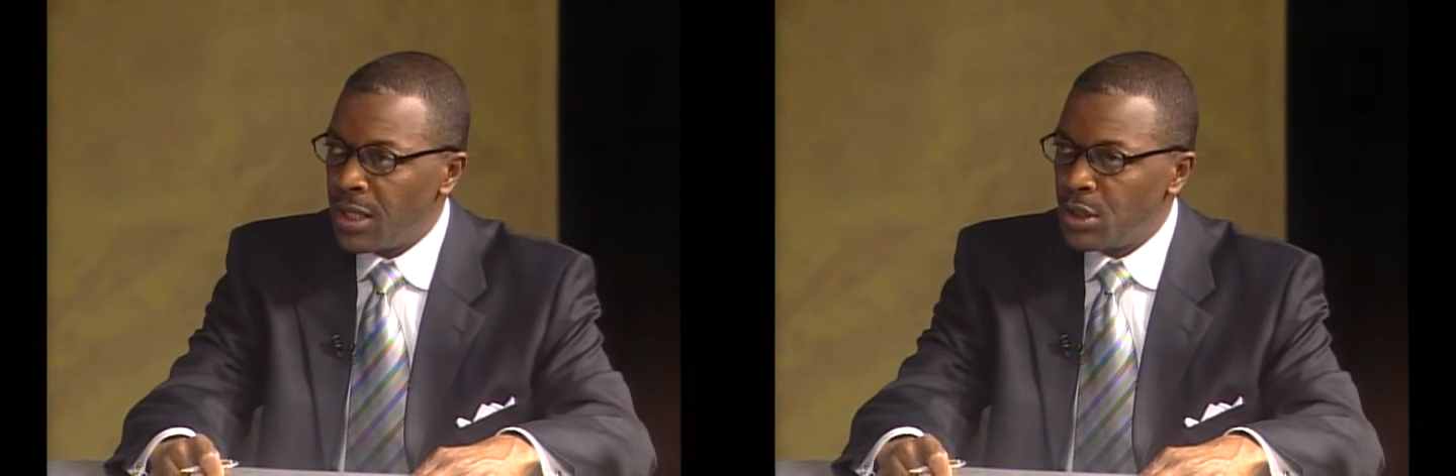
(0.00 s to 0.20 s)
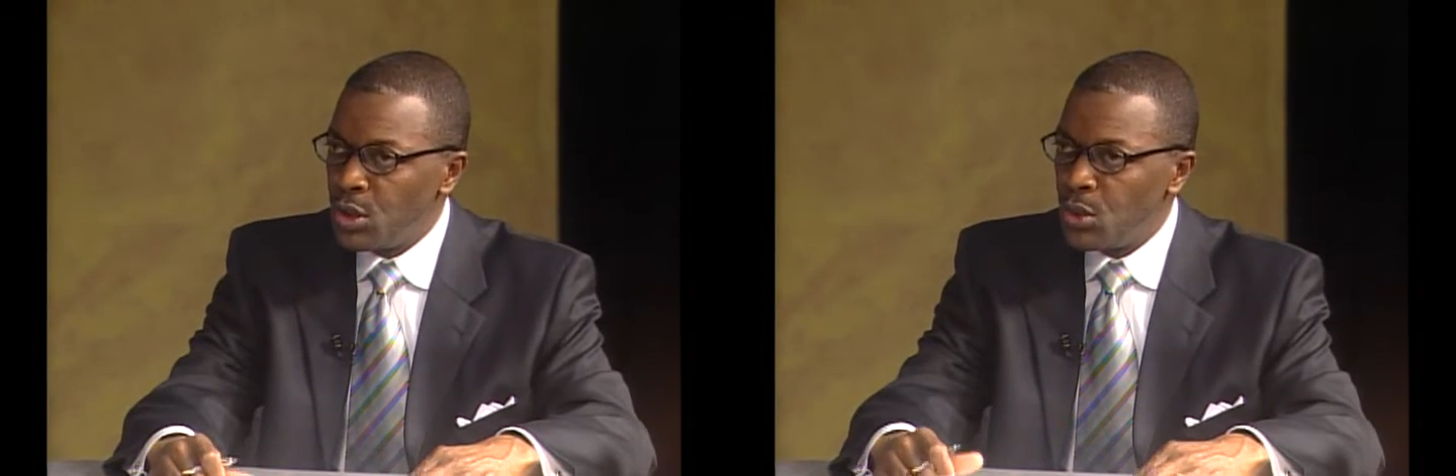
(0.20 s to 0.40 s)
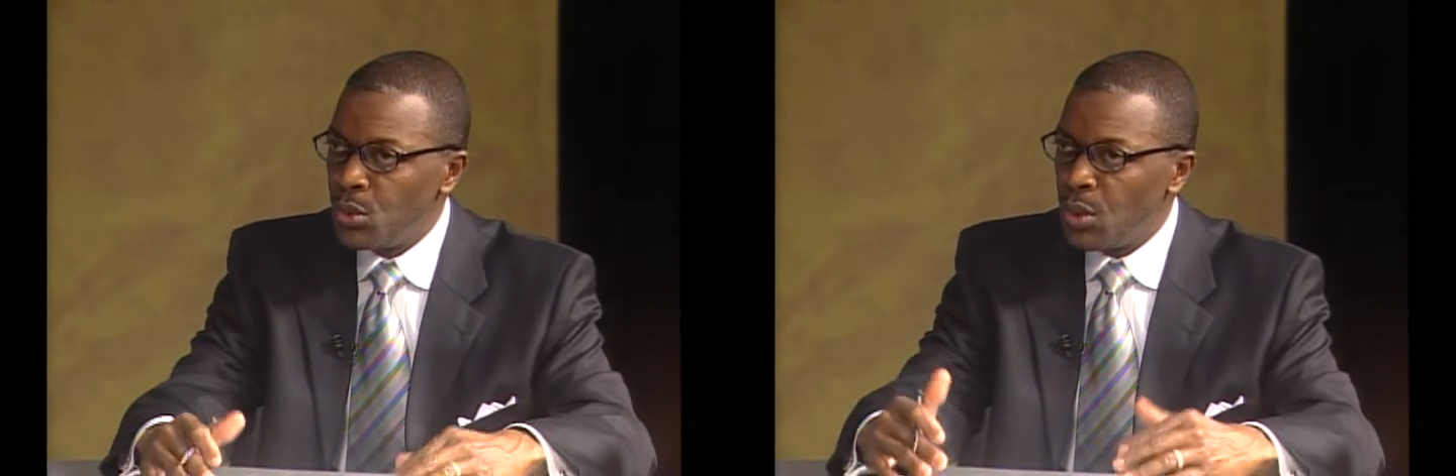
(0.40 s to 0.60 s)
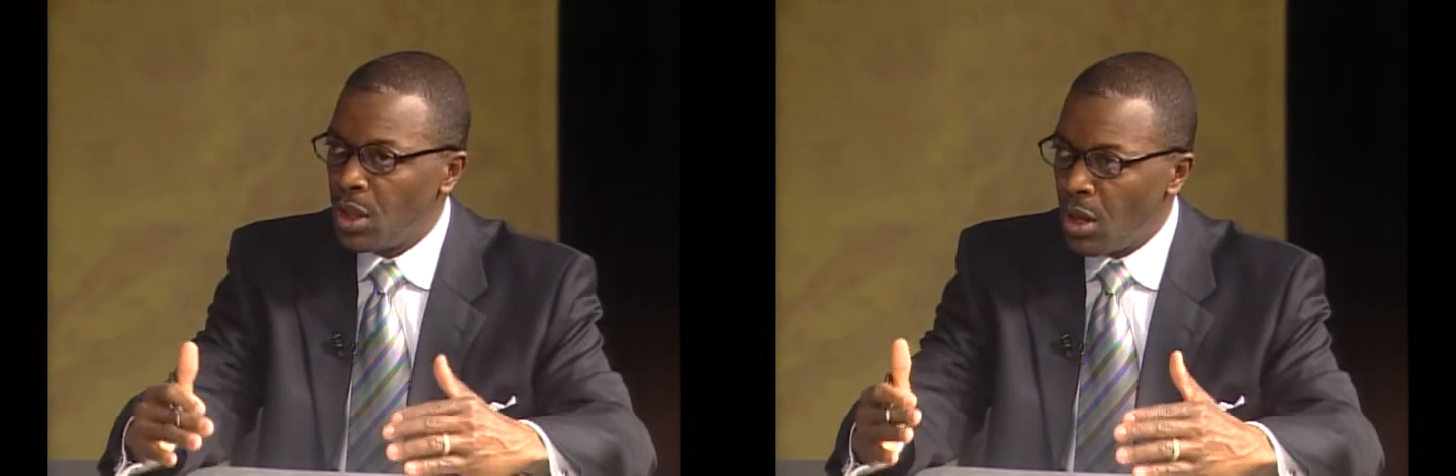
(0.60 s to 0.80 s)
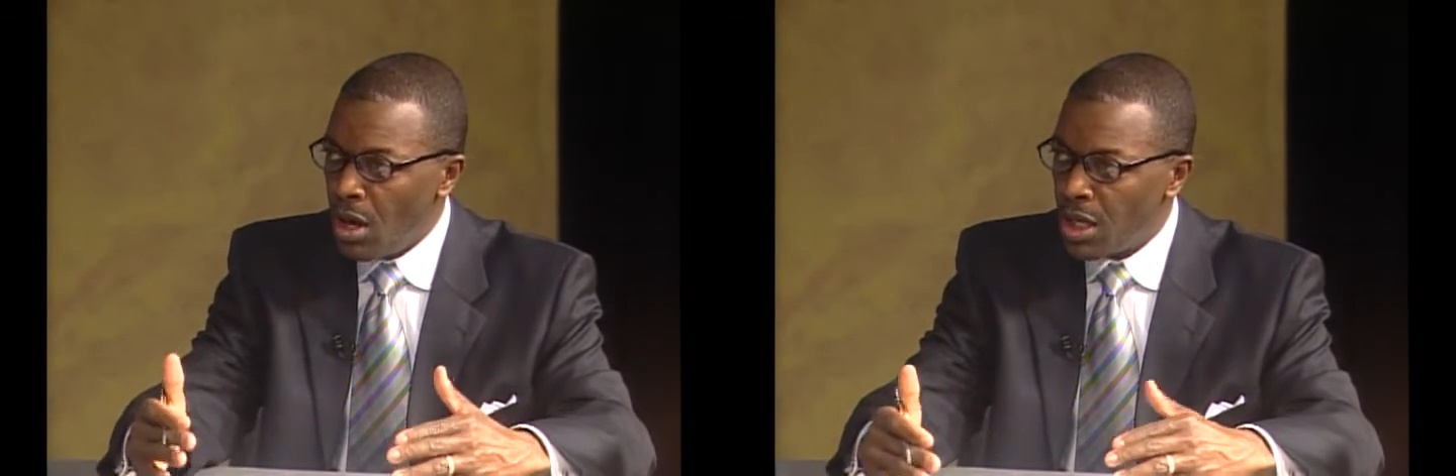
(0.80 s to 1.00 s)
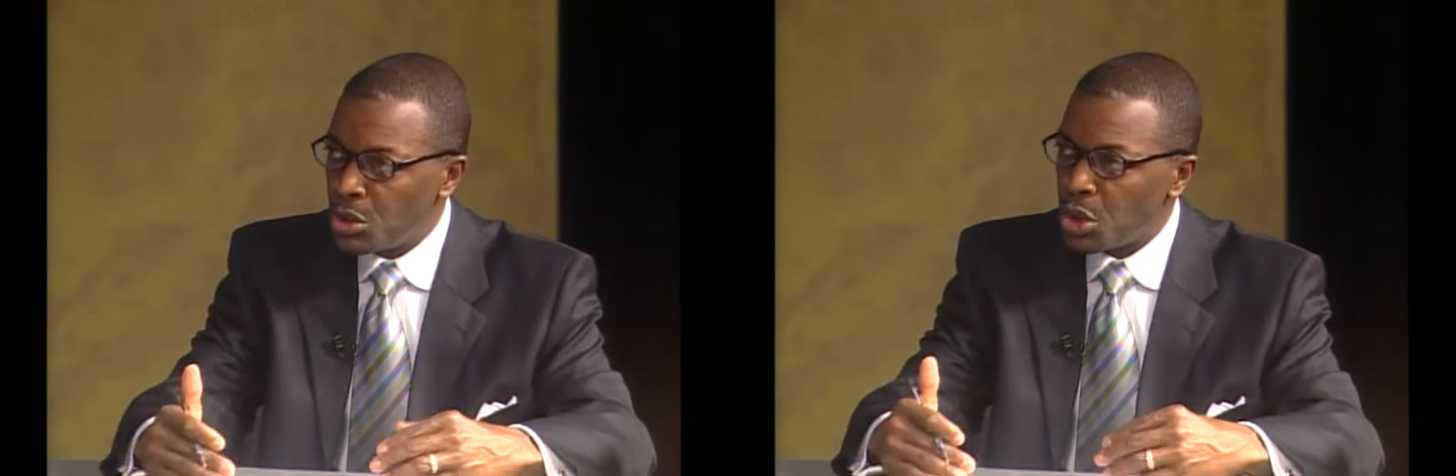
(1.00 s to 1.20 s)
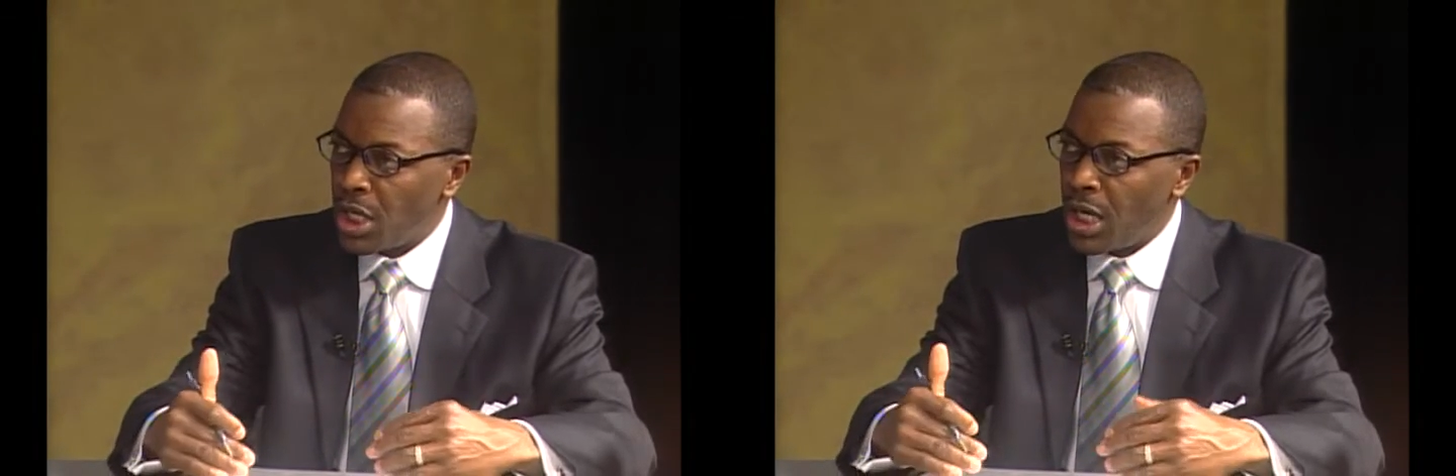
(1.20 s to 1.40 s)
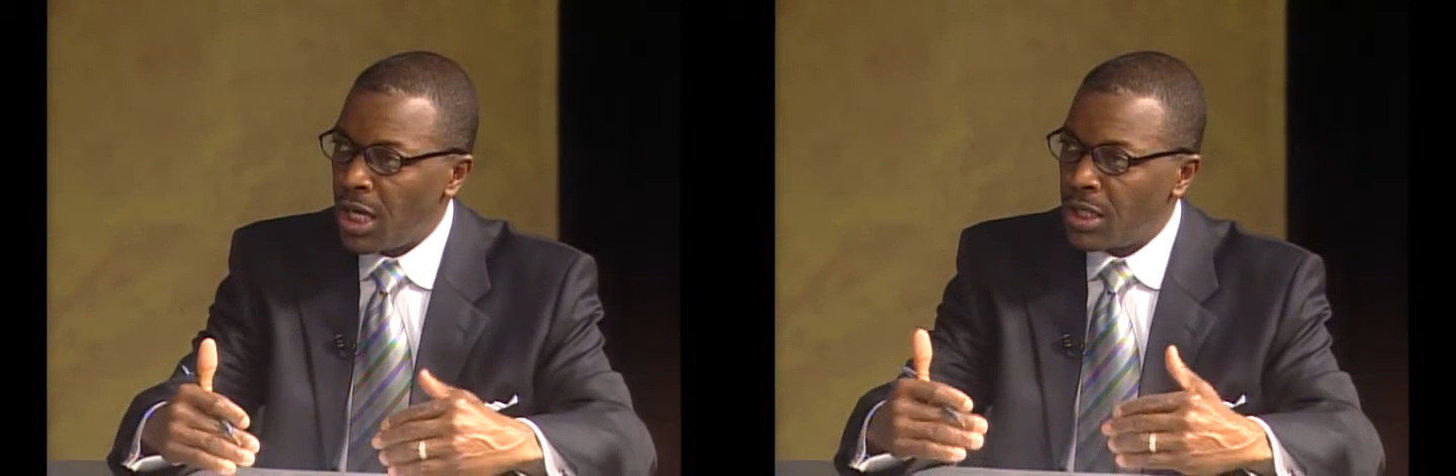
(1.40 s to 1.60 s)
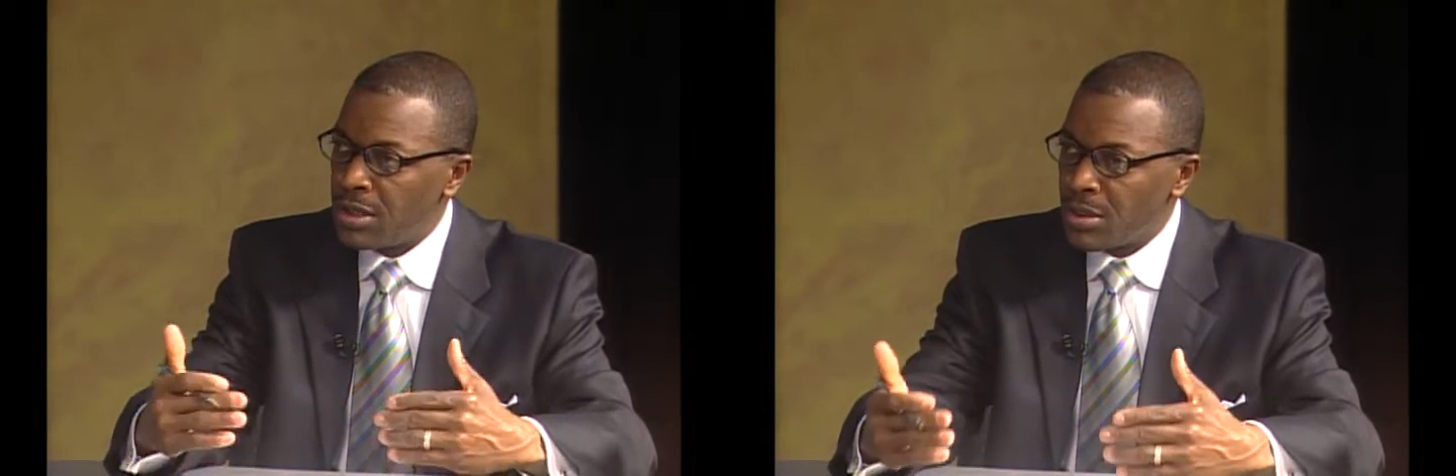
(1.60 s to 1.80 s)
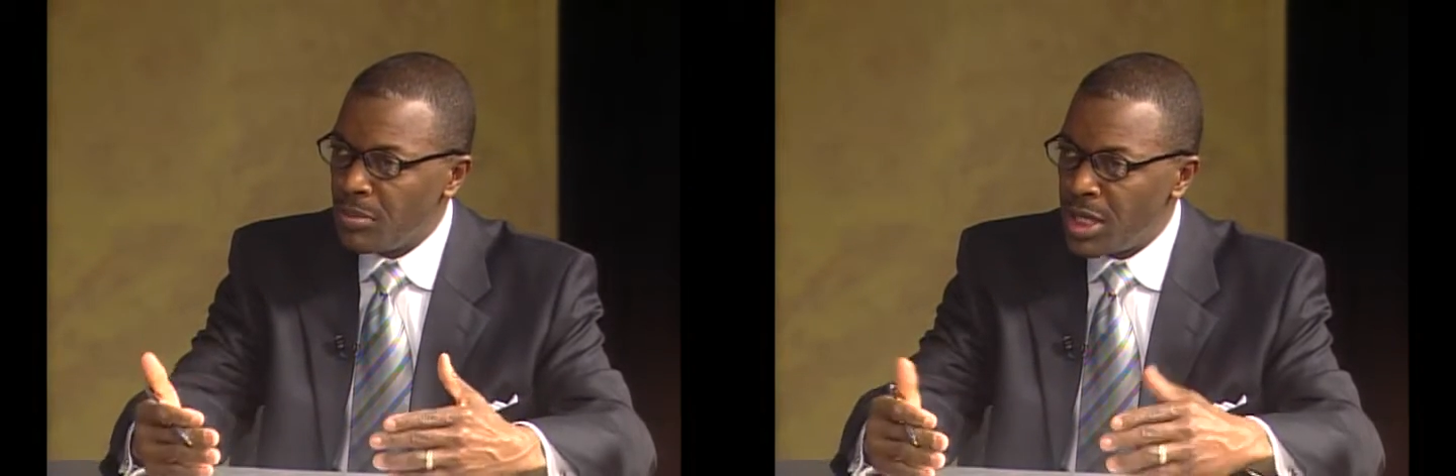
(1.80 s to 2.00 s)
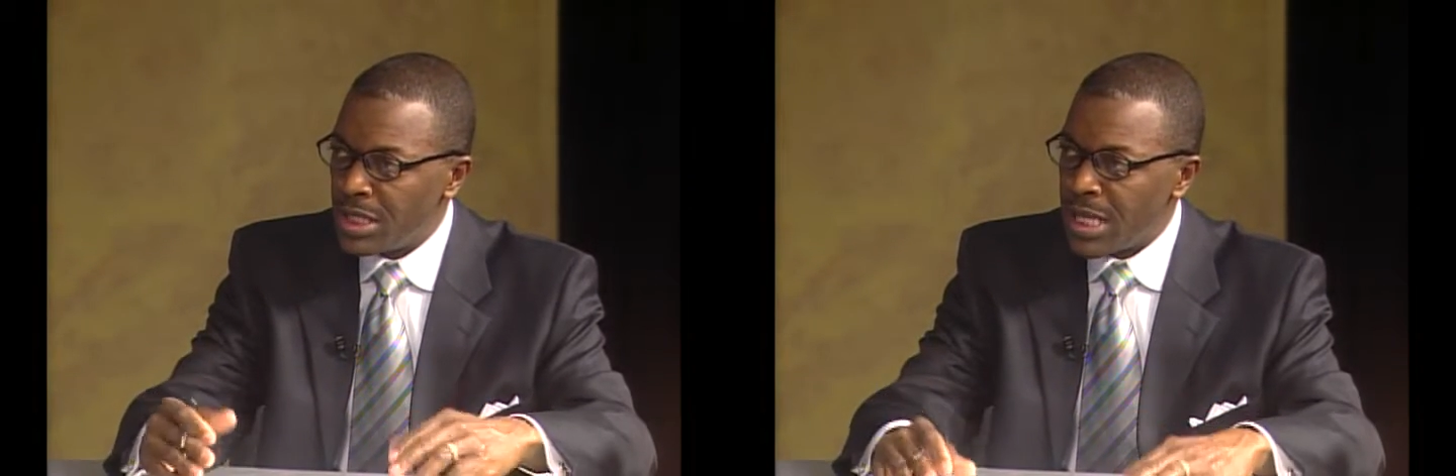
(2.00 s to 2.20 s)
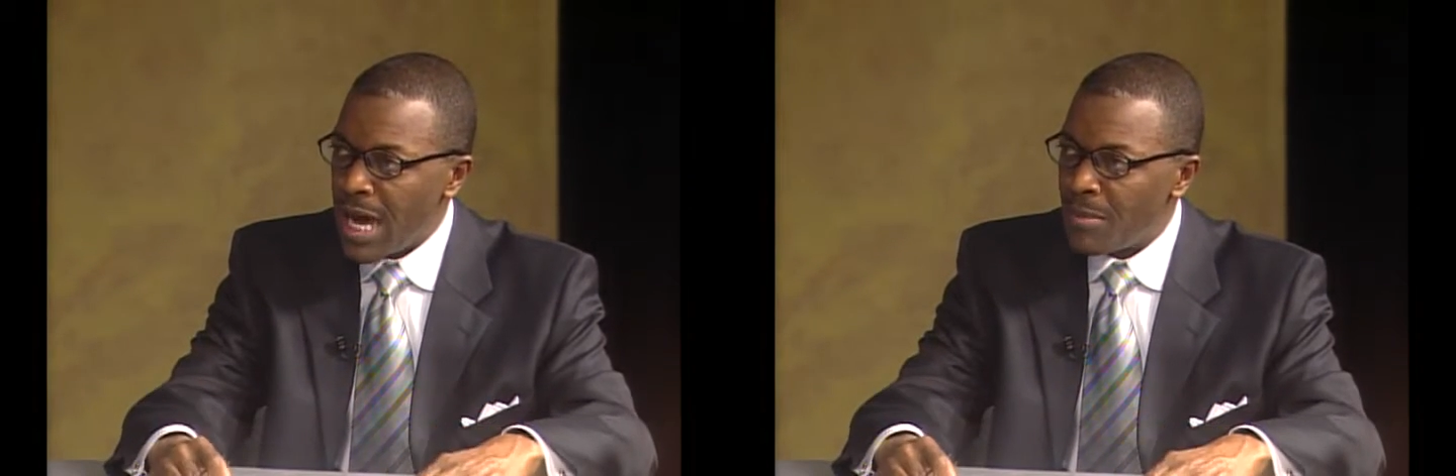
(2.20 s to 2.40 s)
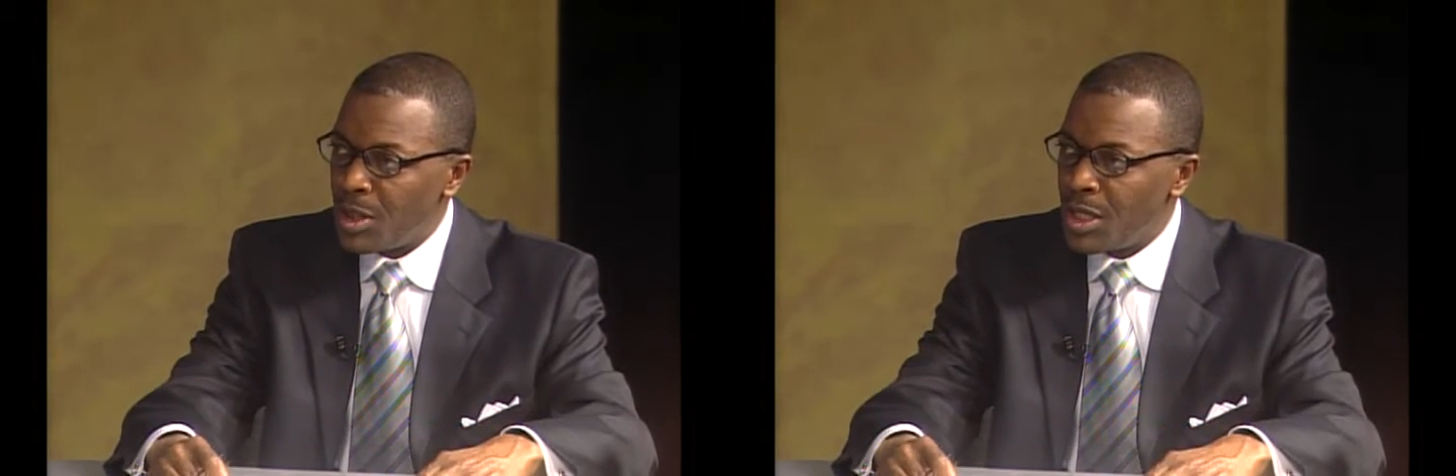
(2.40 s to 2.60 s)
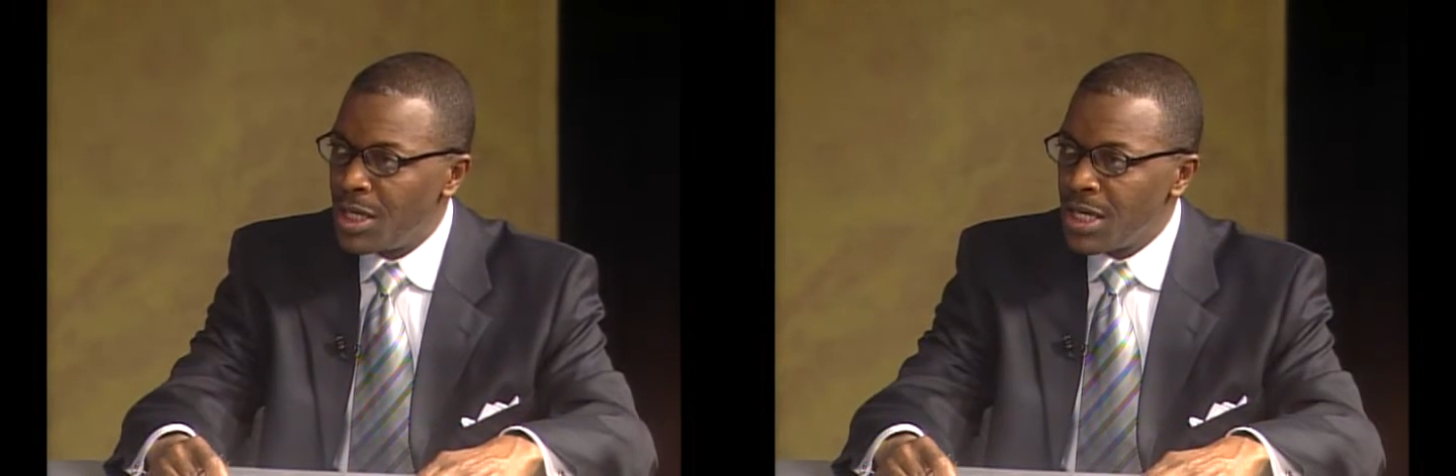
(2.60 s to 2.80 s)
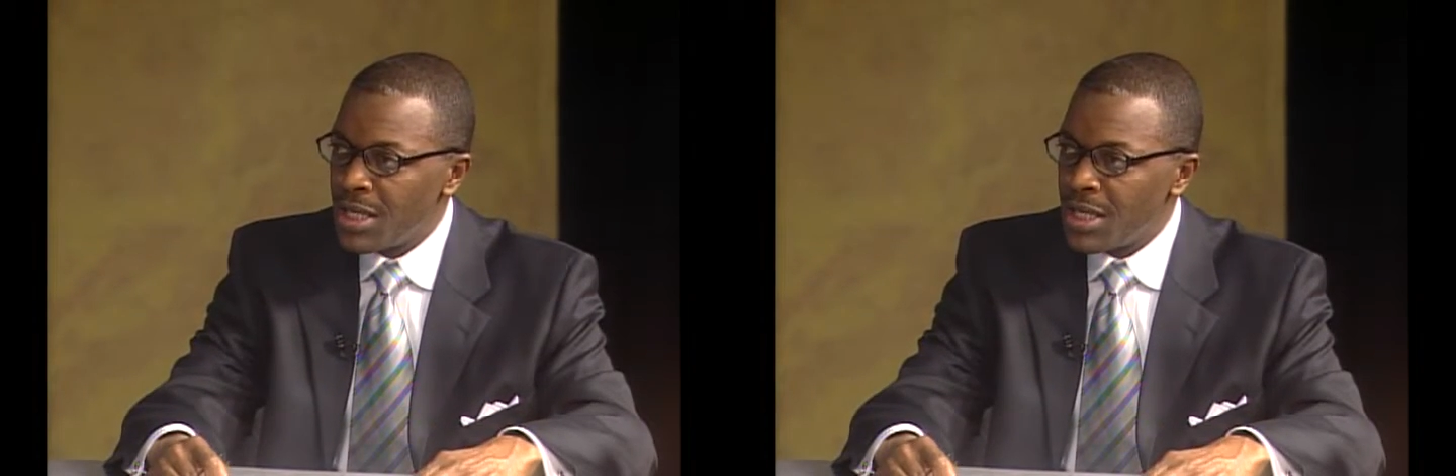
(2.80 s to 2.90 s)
you launch and some things happen,